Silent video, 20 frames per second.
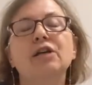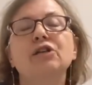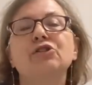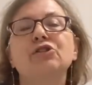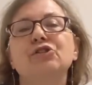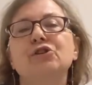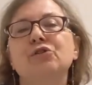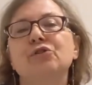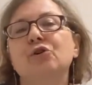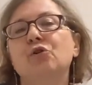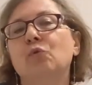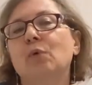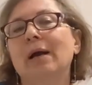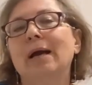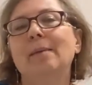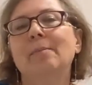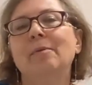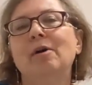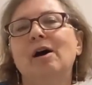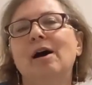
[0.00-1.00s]
So the
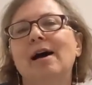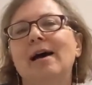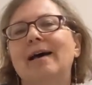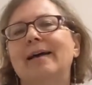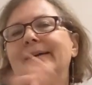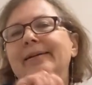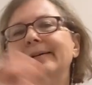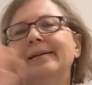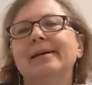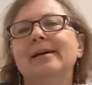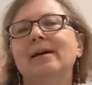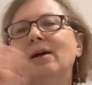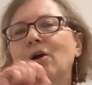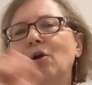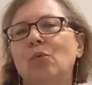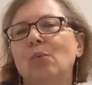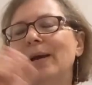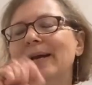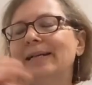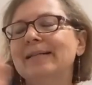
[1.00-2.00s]
grandma had
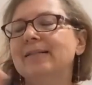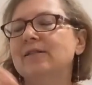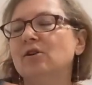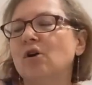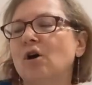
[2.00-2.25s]
erased